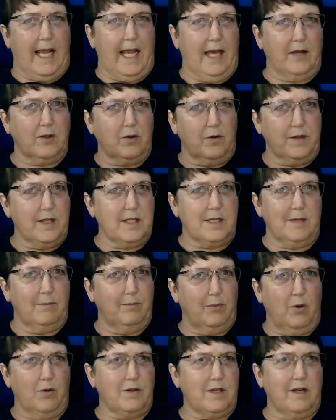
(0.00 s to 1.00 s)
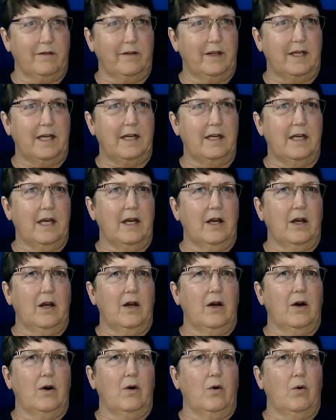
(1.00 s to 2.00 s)
handle this impulsivity,
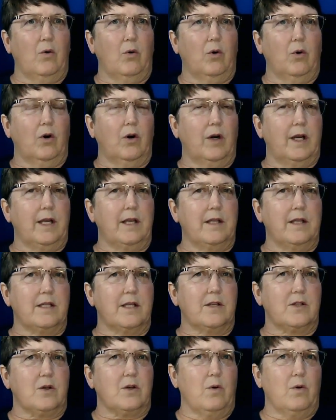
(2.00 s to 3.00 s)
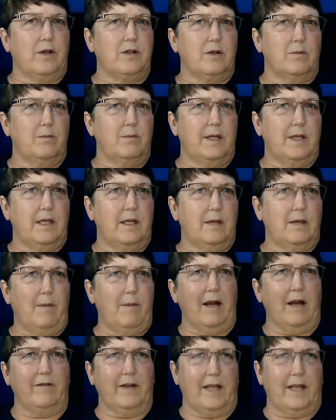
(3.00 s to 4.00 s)
or is this going to be a
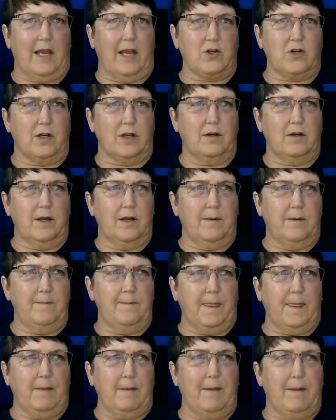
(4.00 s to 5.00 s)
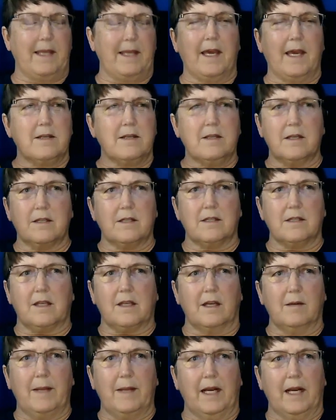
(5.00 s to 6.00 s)
modification? My guess is it's
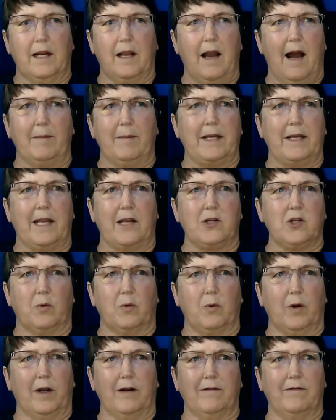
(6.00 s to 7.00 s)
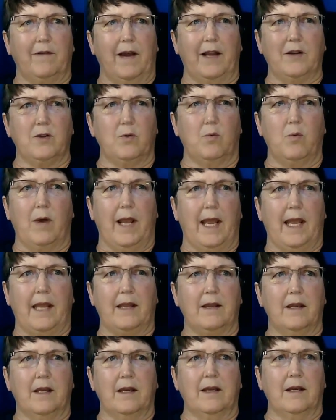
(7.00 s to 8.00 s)
going to be an accommodation. We're going to find a
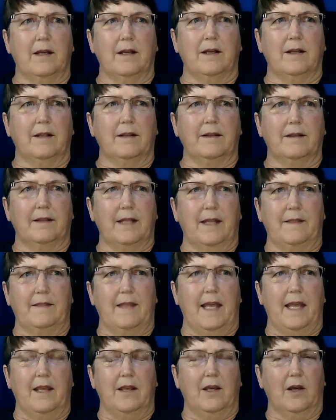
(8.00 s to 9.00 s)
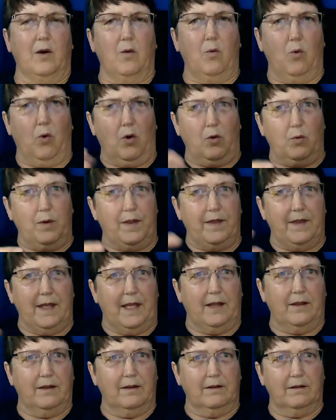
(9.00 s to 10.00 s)
way that they can work
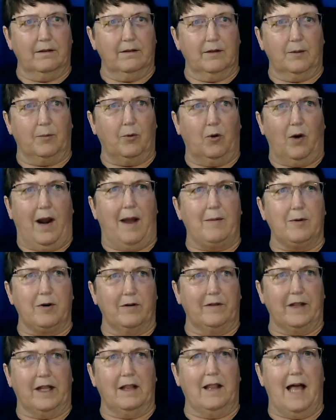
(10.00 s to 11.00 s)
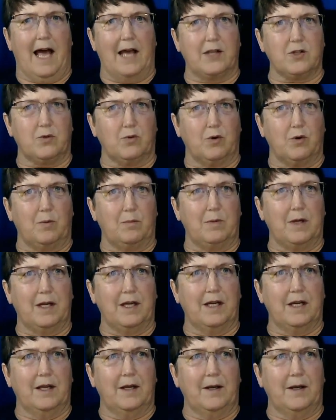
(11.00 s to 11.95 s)
within the parameter of the classroom